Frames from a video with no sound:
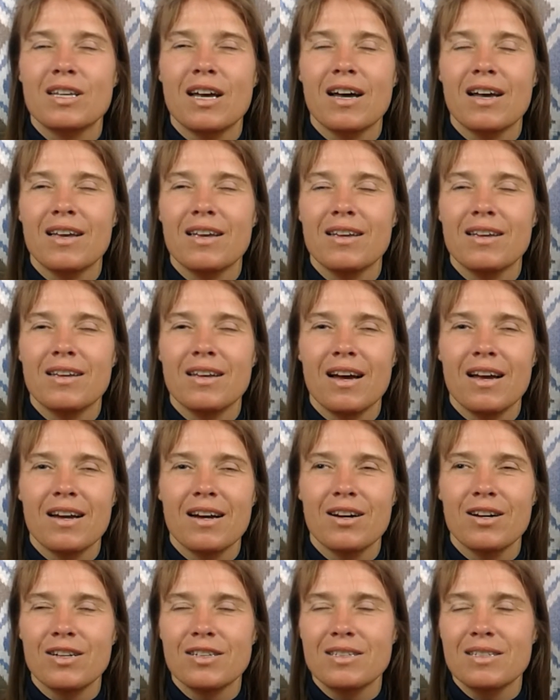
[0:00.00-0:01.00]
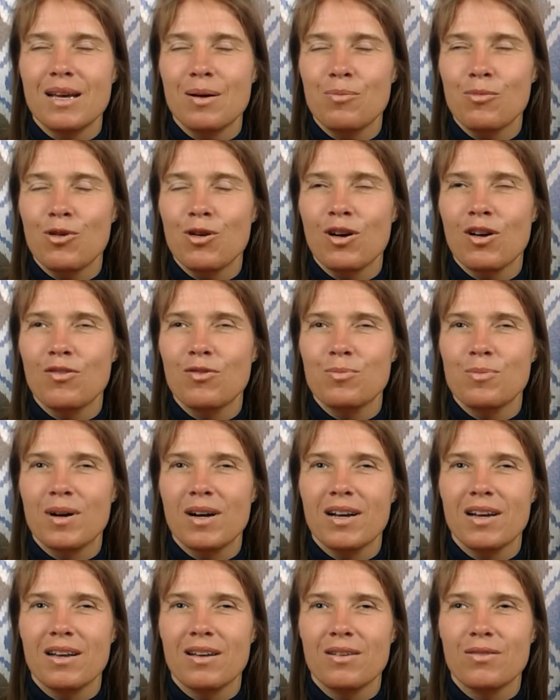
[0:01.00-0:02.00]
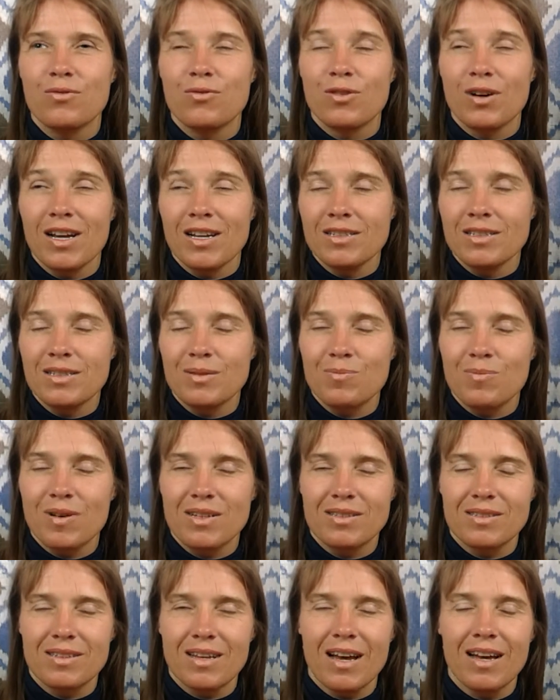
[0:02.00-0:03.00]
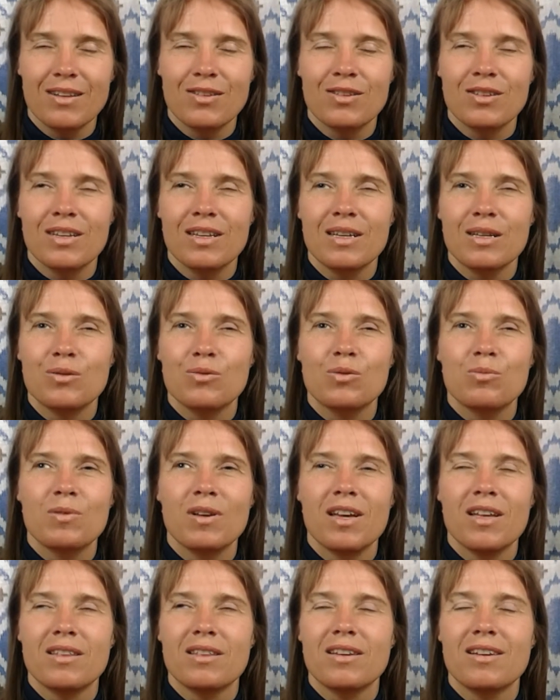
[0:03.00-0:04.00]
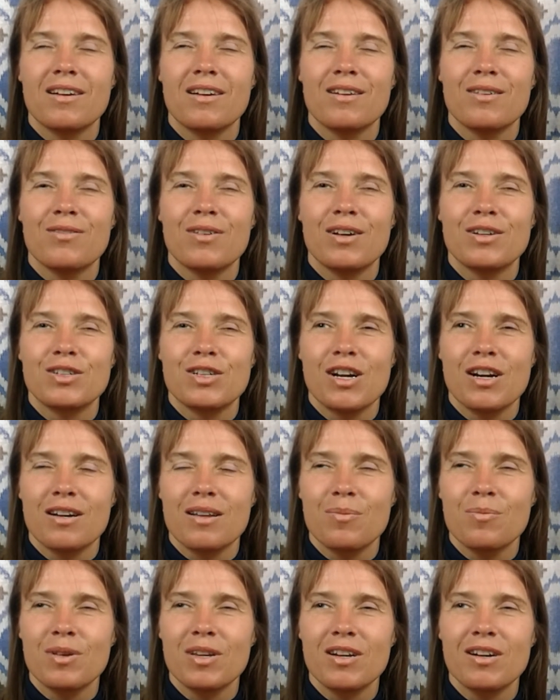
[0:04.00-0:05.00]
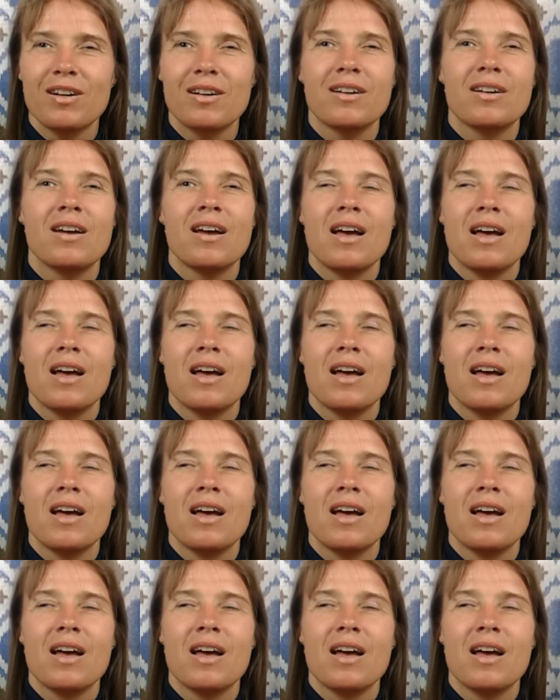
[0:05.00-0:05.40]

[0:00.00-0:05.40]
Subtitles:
I heard some more of my friends, but I don't think it would be ethical if I share them here.